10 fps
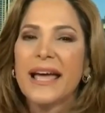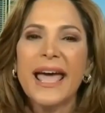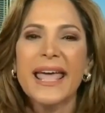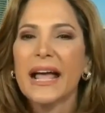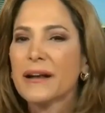
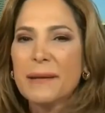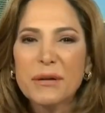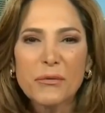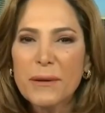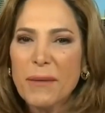Hey, I, let
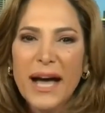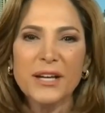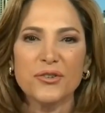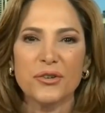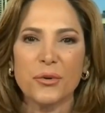me
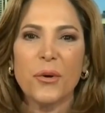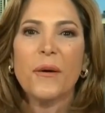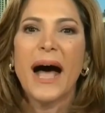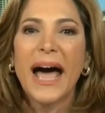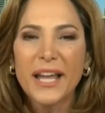remind you,
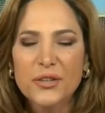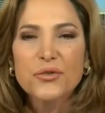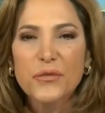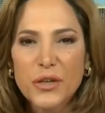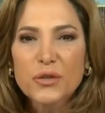I
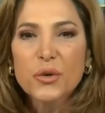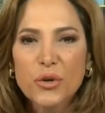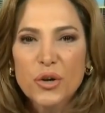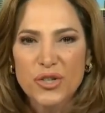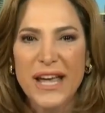interviewed
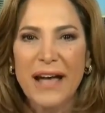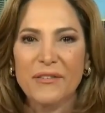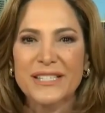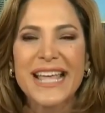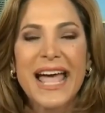Hugo Chavez,